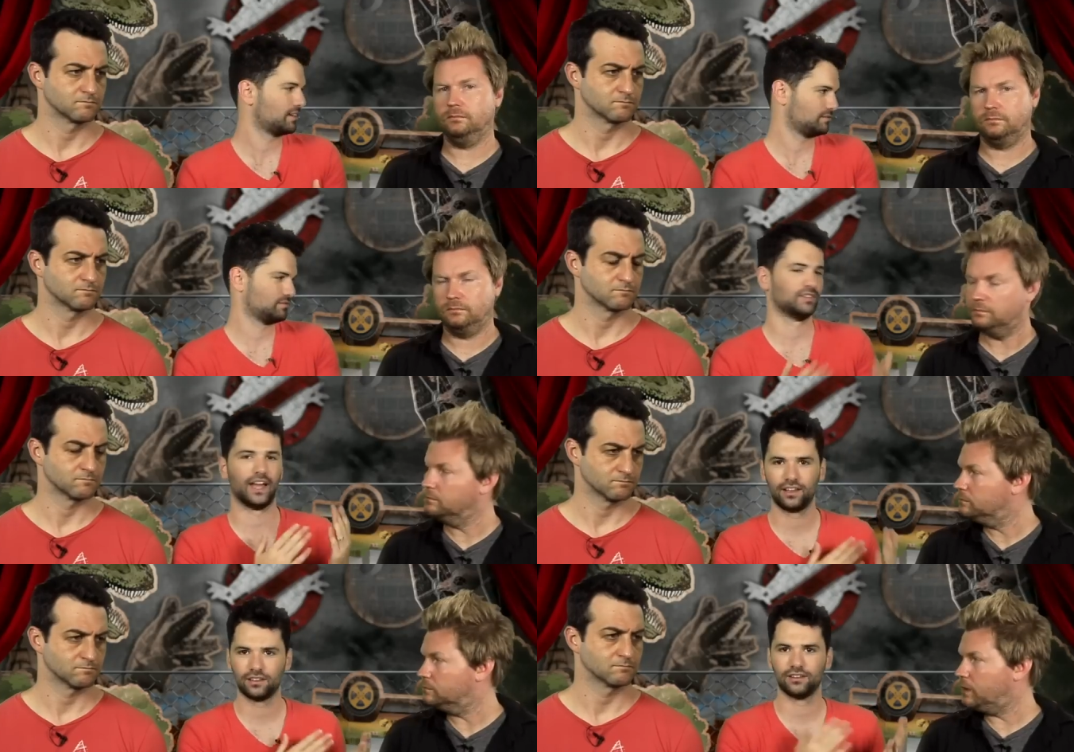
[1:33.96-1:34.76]
Speaker 1: like mm.
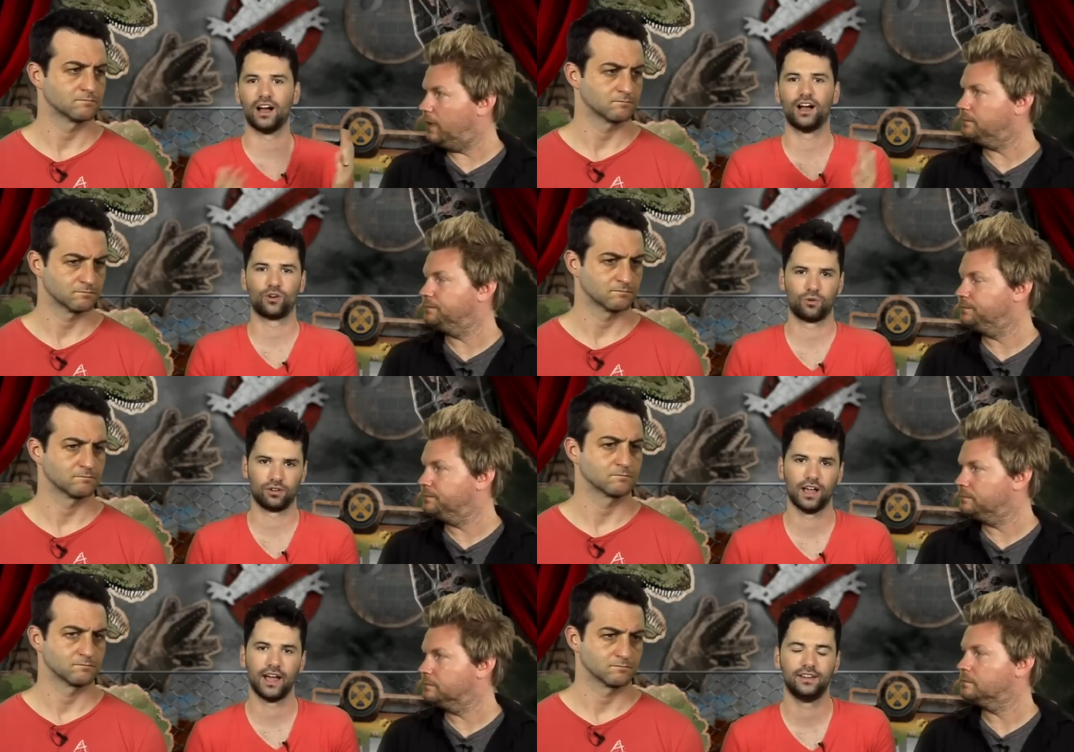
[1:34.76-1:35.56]
like yeah. uh,
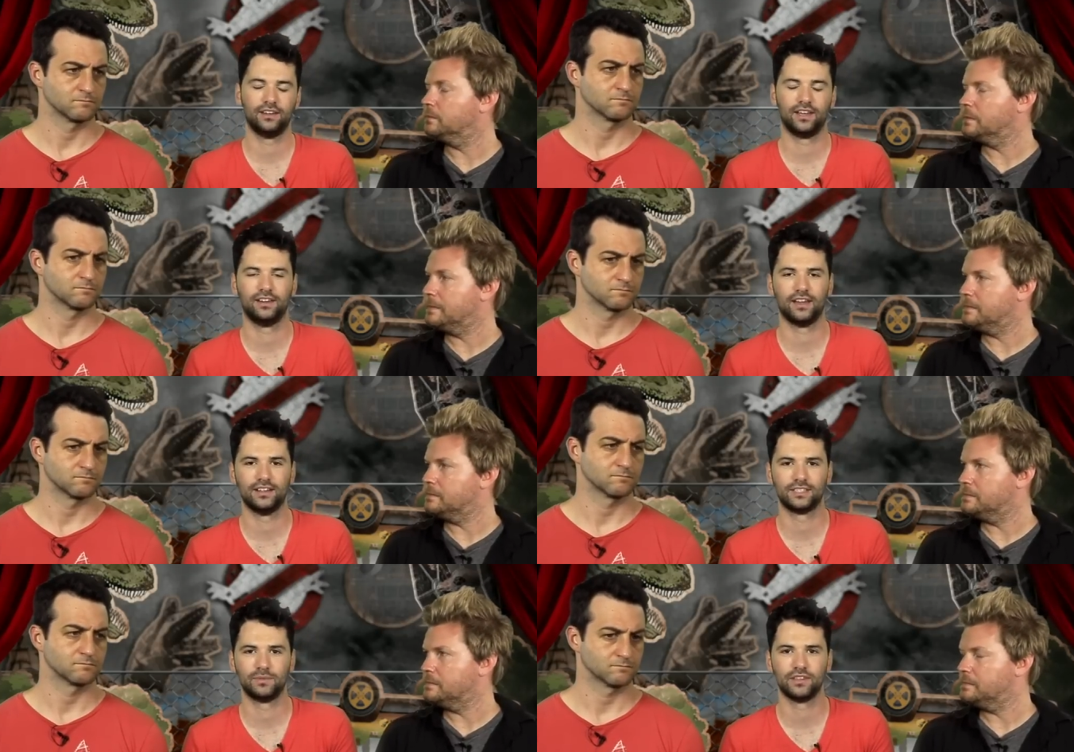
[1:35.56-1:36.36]
Coraline and, and,
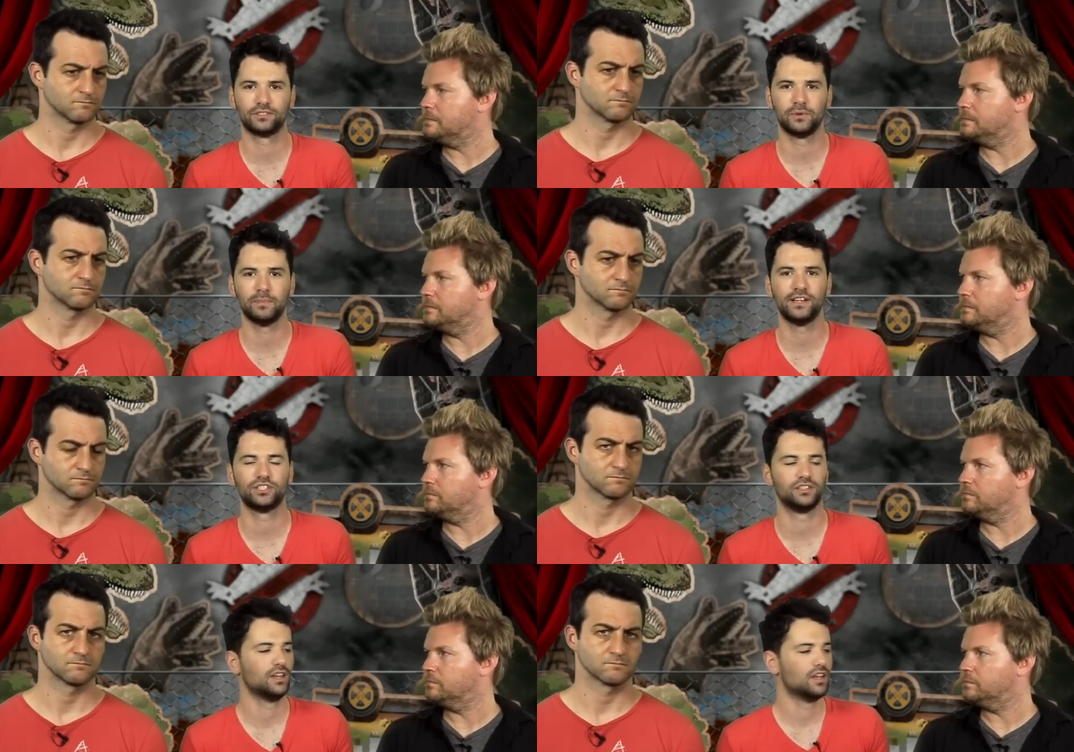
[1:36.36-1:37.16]
and some of the others that we
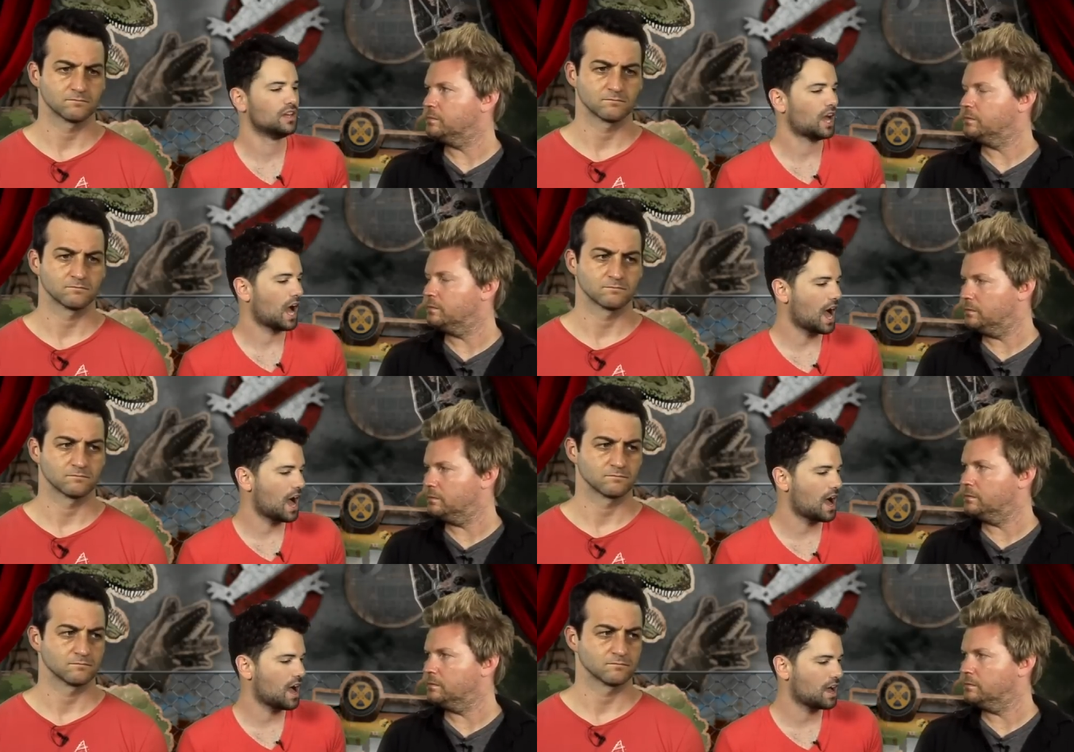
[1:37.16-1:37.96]
mentioned.
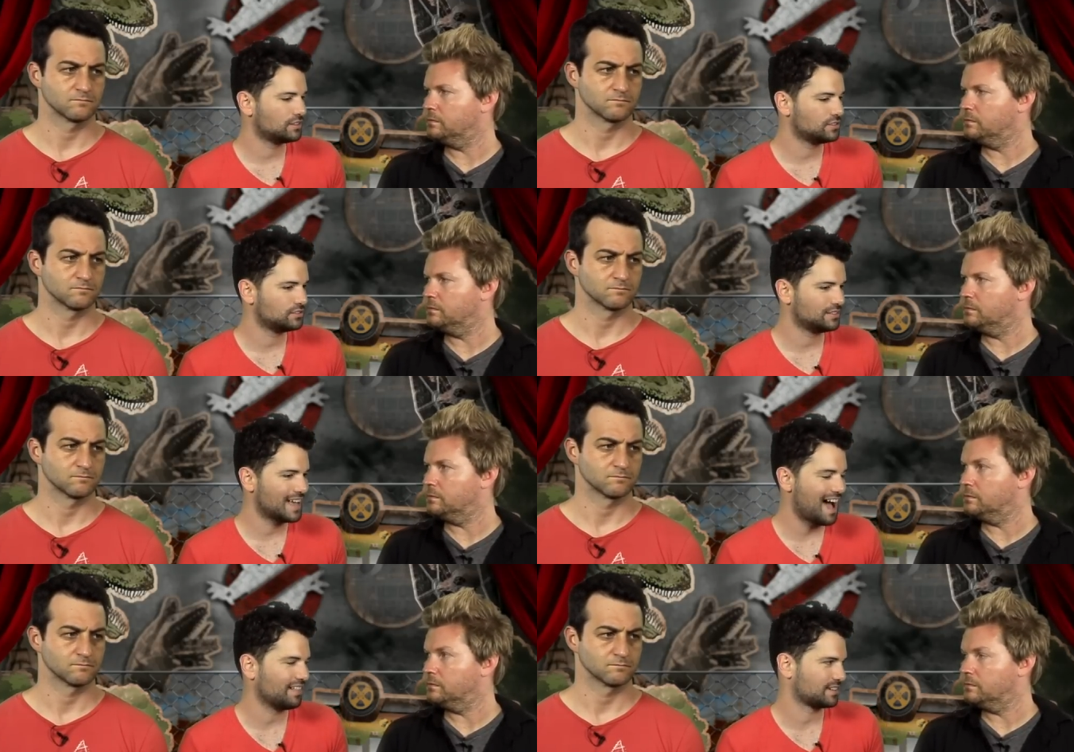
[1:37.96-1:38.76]
Uh,
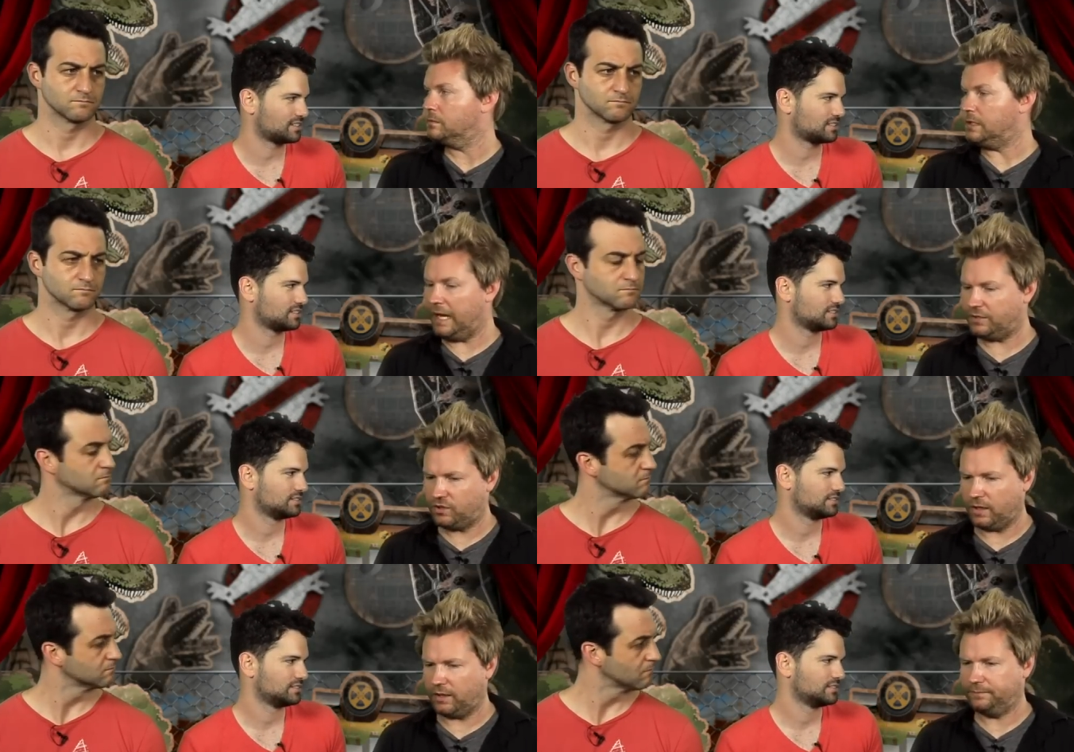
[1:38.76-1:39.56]
Alex. Yes,
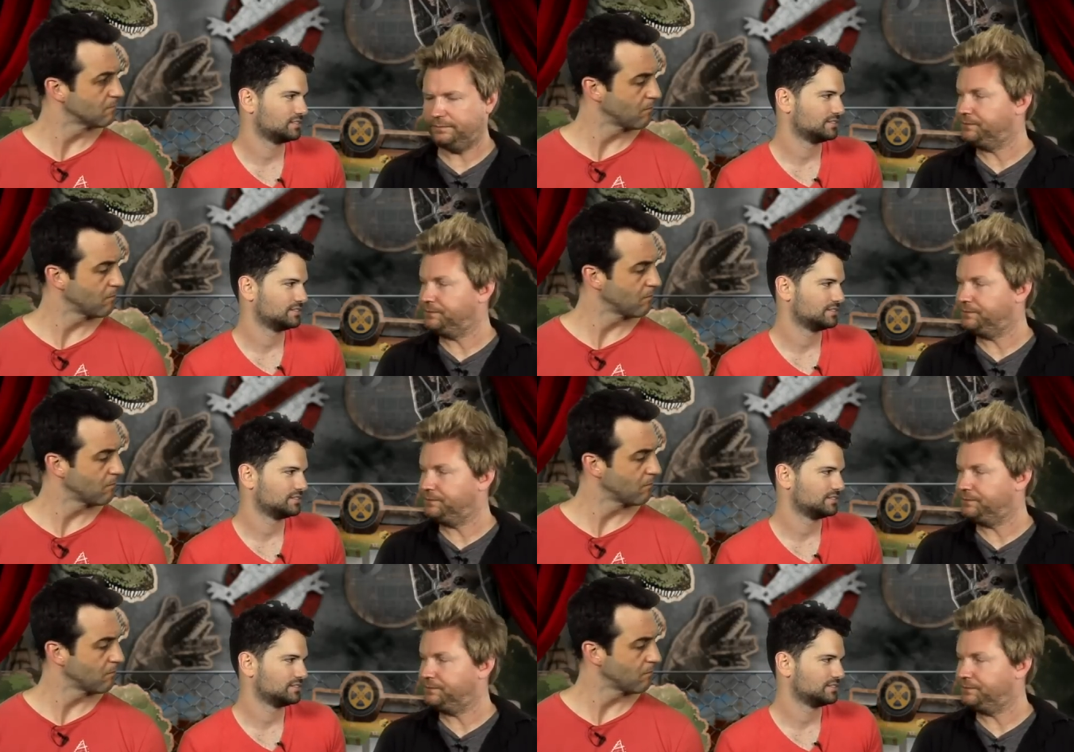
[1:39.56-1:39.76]
sir.